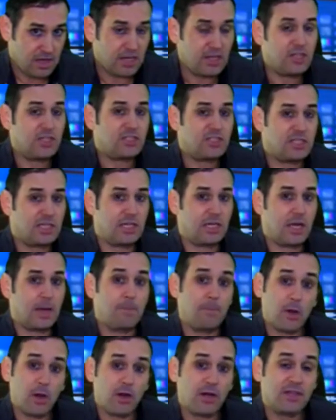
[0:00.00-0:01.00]
innocent
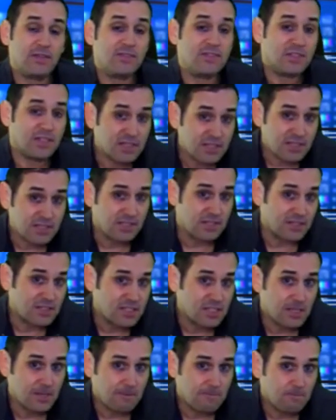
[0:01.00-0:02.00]
American
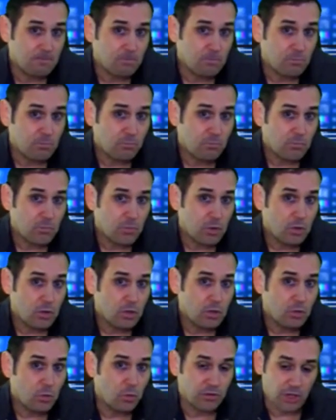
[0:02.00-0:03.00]
citizens
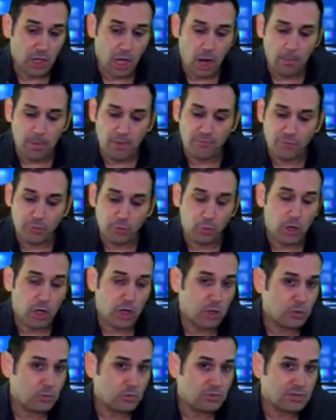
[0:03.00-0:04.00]
with the help of
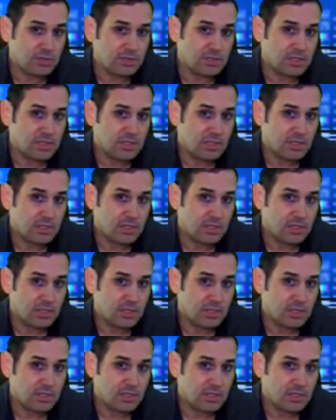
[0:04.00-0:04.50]
drones,